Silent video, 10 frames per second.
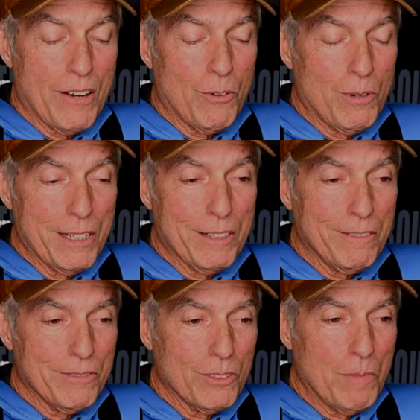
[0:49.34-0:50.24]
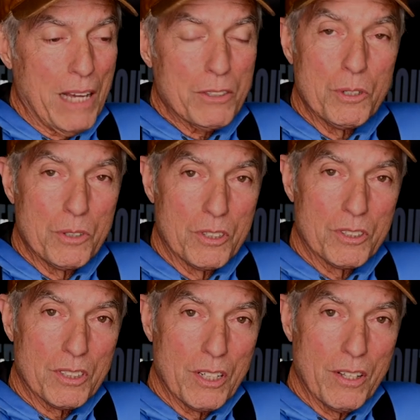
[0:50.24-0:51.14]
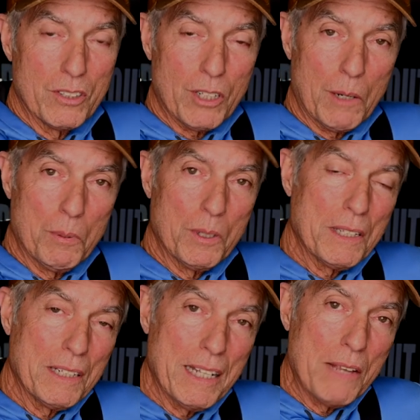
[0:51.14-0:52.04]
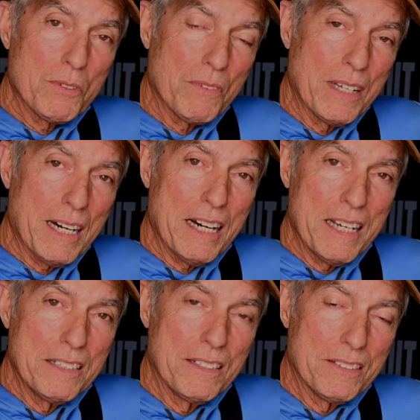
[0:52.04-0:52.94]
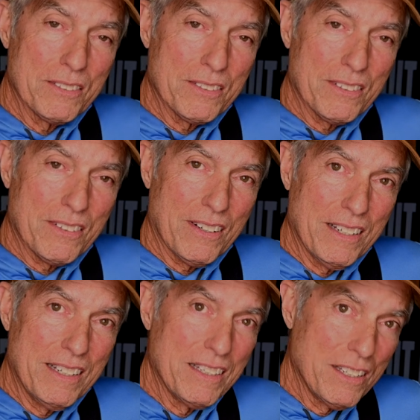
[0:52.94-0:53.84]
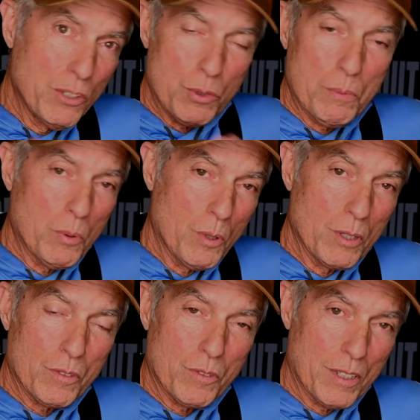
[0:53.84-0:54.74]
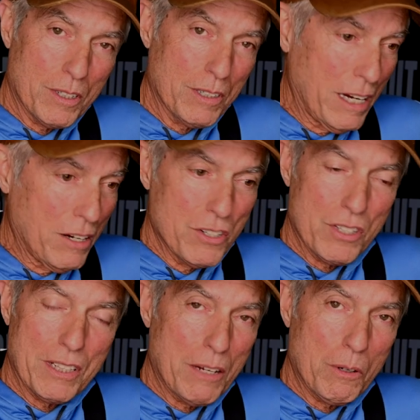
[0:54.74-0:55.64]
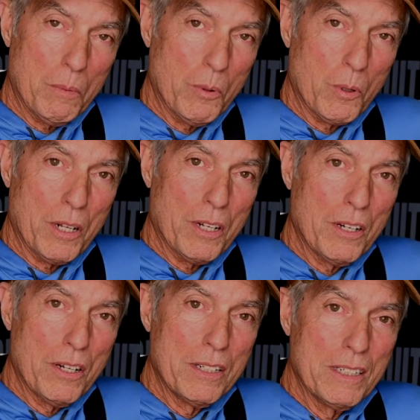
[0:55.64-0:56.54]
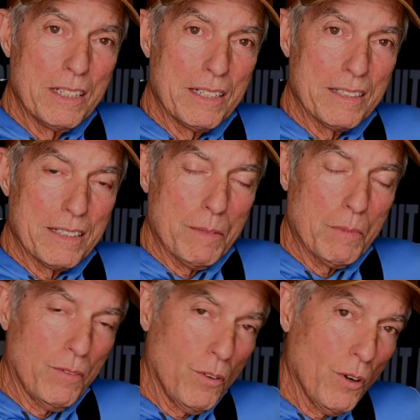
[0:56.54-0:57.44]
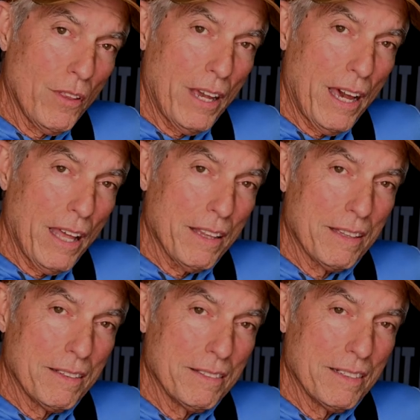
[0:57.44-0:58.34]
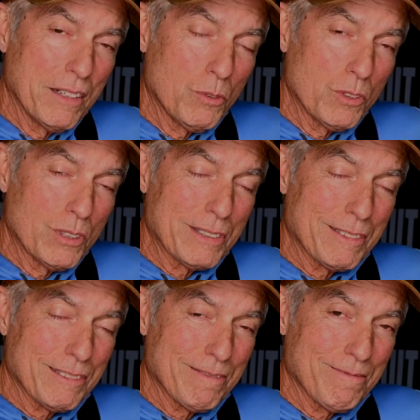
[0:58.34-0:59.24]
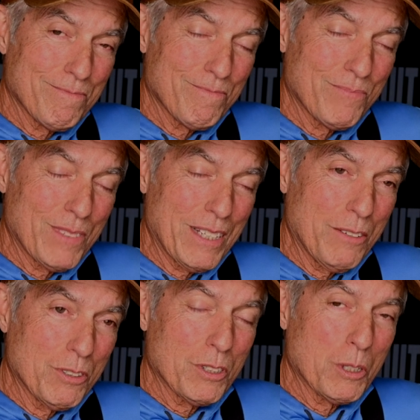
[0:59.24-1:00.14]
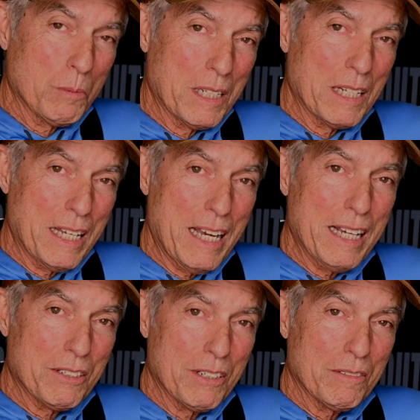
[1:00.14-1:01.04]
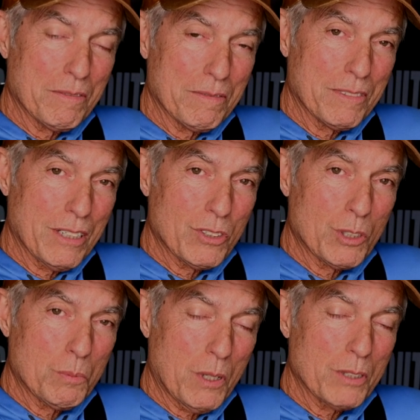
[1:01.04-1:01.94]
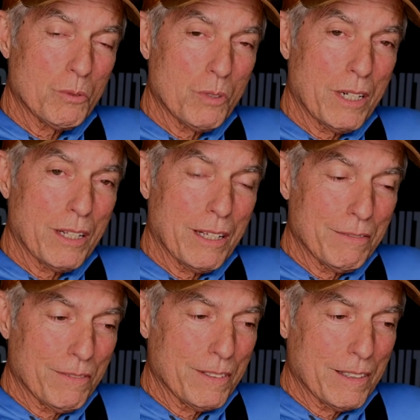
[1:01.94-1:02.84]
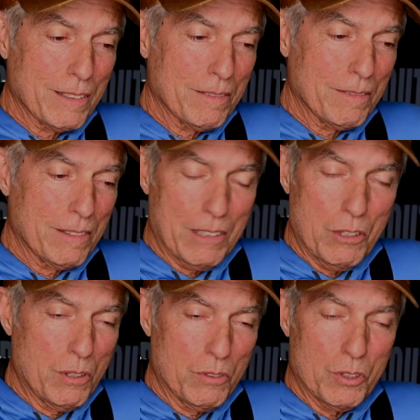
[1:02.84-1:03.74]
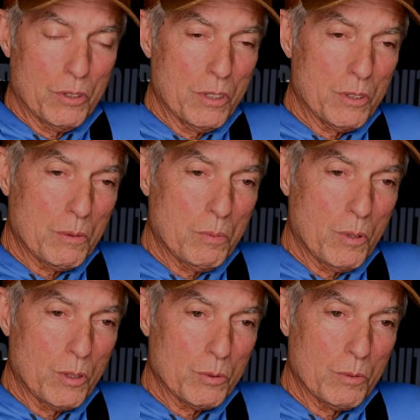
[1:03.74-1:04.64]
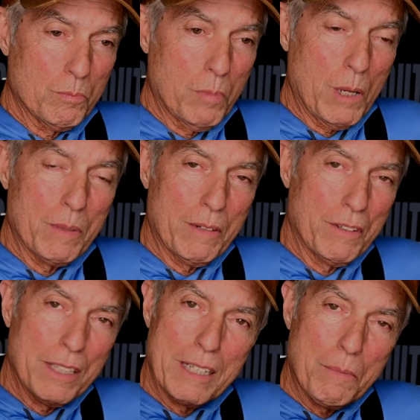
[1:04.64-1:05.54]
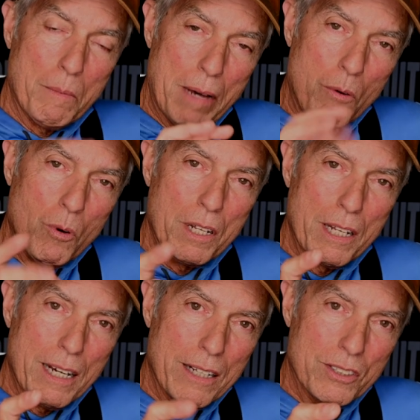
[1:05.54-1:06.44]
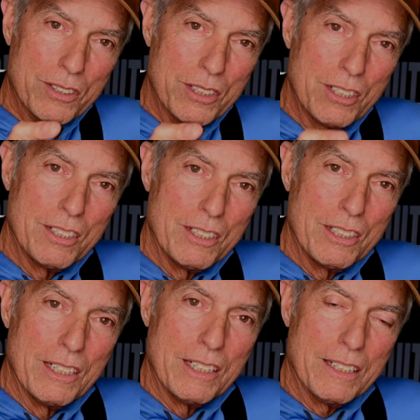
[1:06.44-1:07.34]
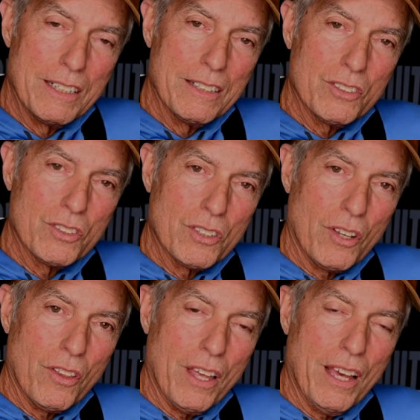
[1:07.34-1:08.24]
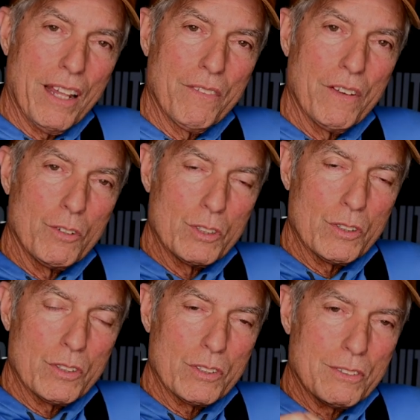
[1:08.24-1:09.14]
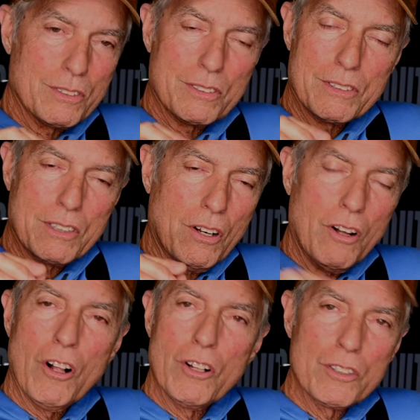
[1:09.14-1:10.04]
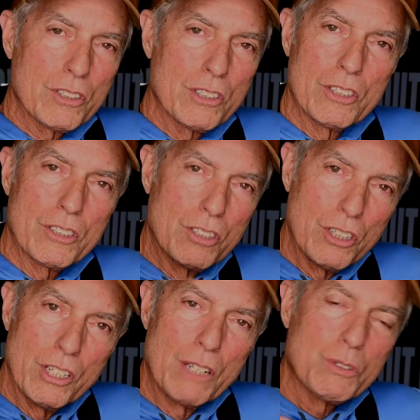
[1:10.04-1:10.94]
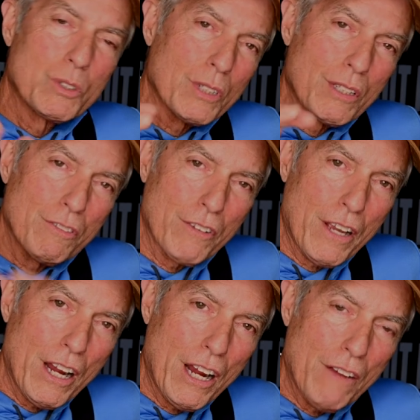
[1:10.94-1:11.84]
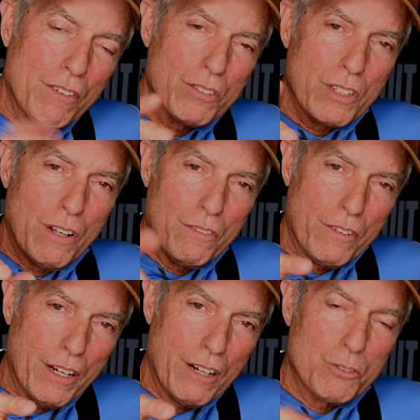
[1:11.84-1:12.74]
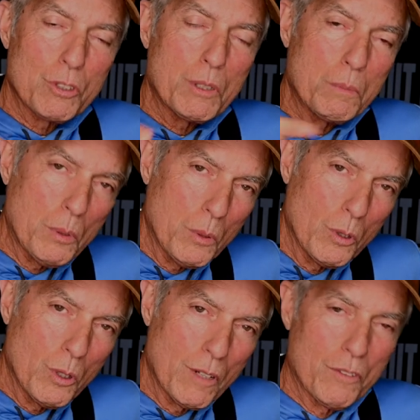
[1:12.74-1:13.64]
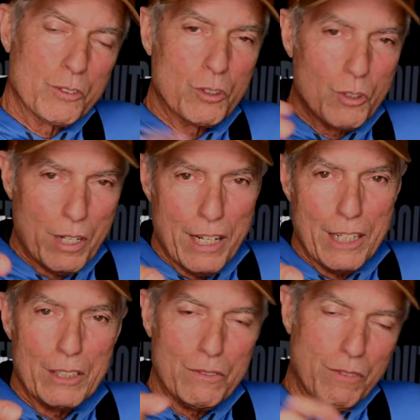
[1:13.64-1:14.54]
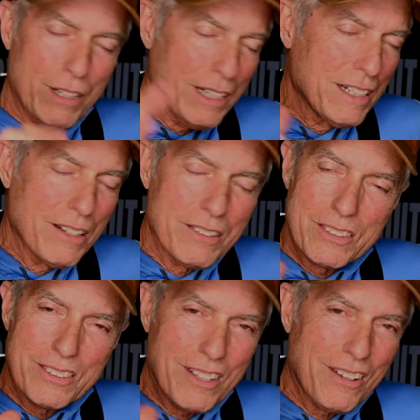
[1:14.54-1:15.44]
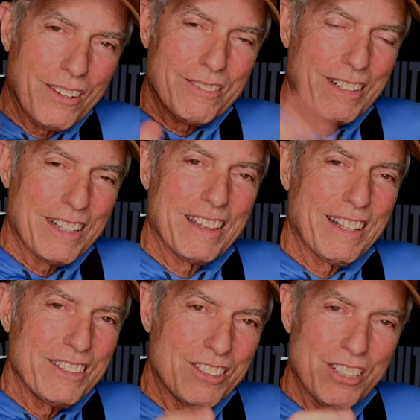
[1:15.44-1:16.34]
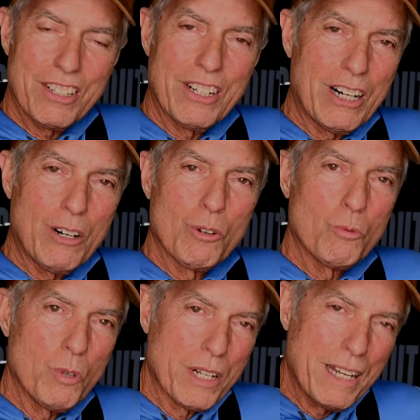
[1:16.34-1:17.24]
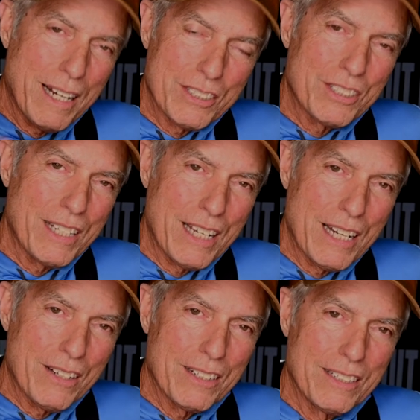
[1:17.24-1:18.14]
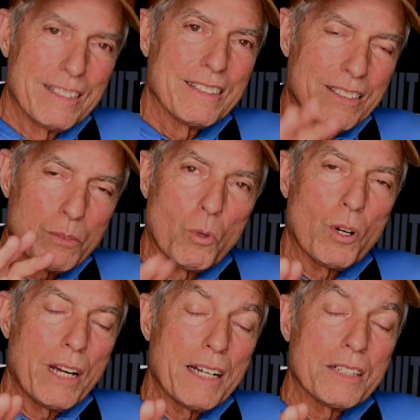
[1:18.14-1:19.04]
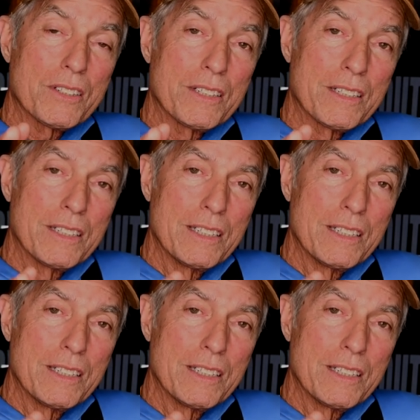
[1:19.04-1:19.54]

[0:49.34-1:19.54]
well, about 2 years ago, they started putting names of guides in these reports for their areas that they reported on. And before that, it was a little bit inaccurate. Texas Parks and Wildlife, whoever's doing reports, would bump everything up about one notch so that if it was called good, it was really fair. If it was called fair, it was really poor. If it was great, it's fair. You know, so you took it all one notch down. It's more accurate.